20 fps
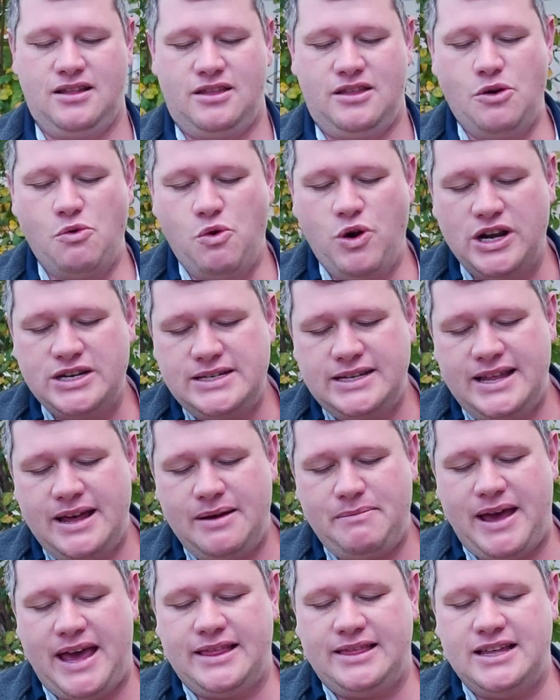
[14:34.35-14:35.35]
the
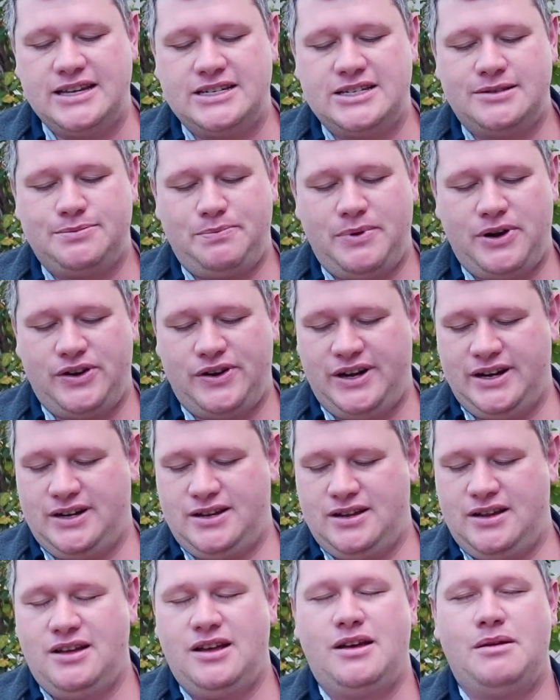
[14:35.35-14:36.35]
wisdom and the
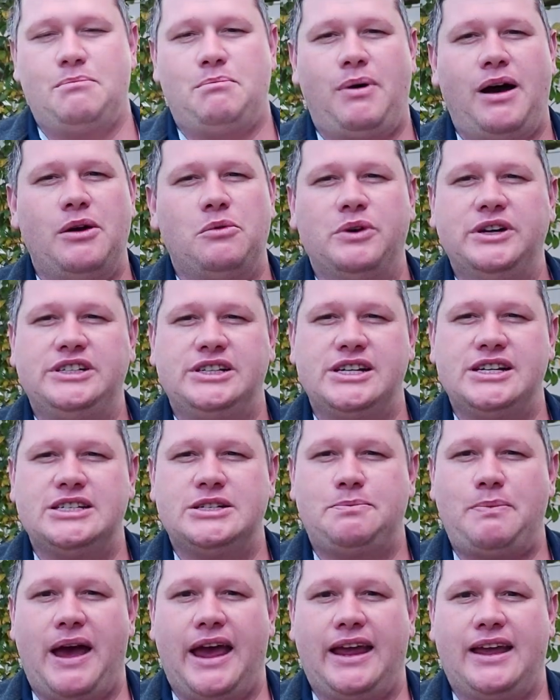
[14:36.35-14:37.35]
spirit by which he
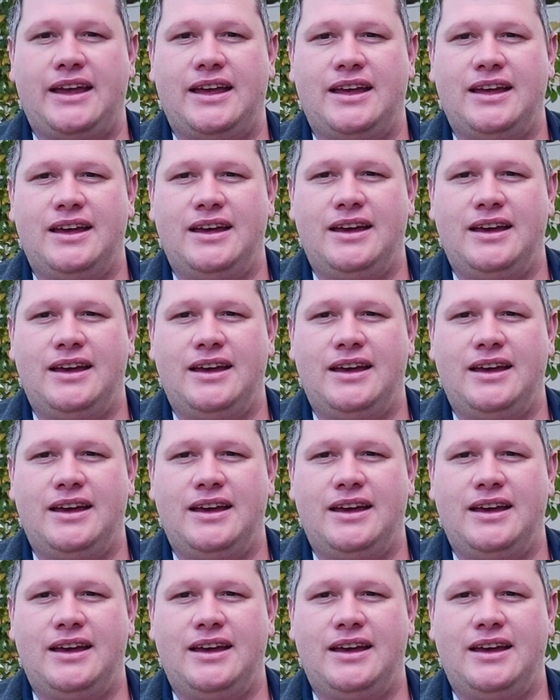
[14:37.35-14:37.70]
spake.